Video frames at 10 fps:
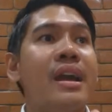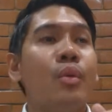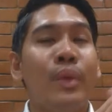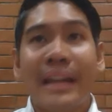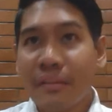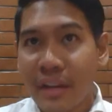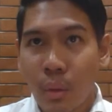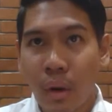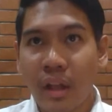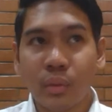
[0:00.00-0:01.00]
We live in a
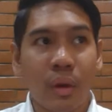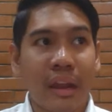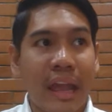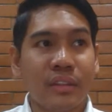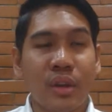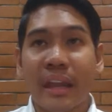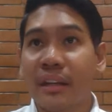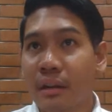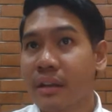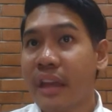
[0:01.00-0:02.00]
world wherein you can
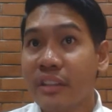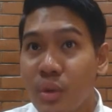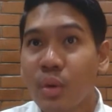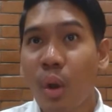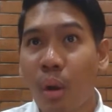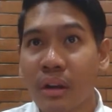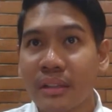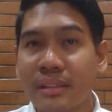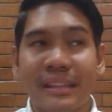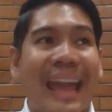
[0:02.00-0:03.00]
learn a new
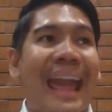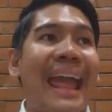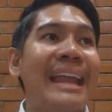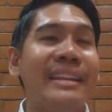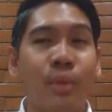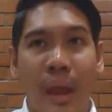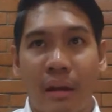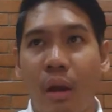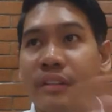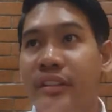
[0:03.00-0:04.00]
course
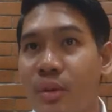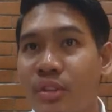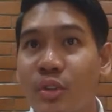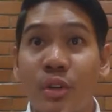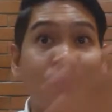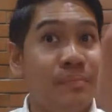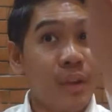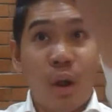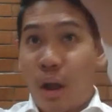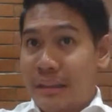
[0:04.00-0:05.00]
anywhere on YouTube,
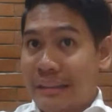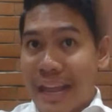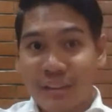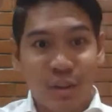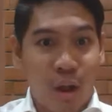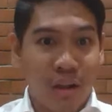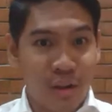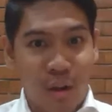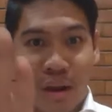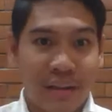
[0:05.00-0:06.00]
on
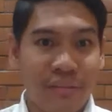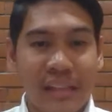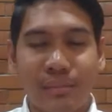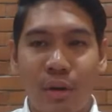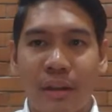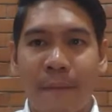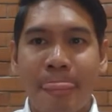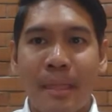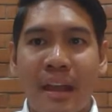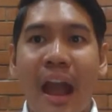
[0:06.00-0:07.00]
TikTok, on Facebook.
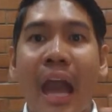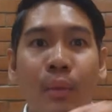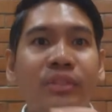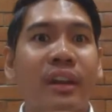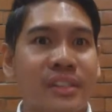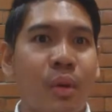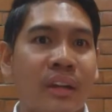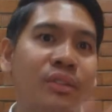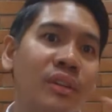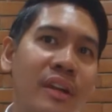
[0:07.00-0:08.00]
I would
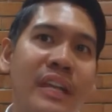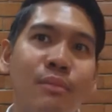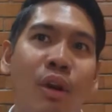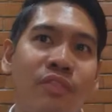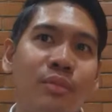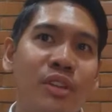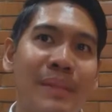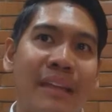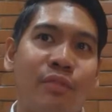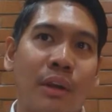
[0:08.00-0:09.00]
resort to learning more from those
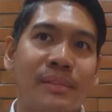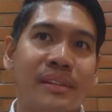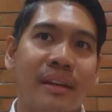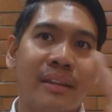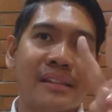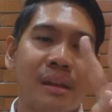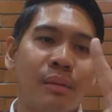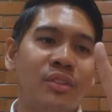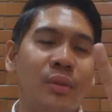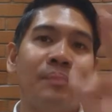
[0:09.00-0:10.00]
platforms. That's number
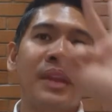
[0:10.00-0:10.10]
two.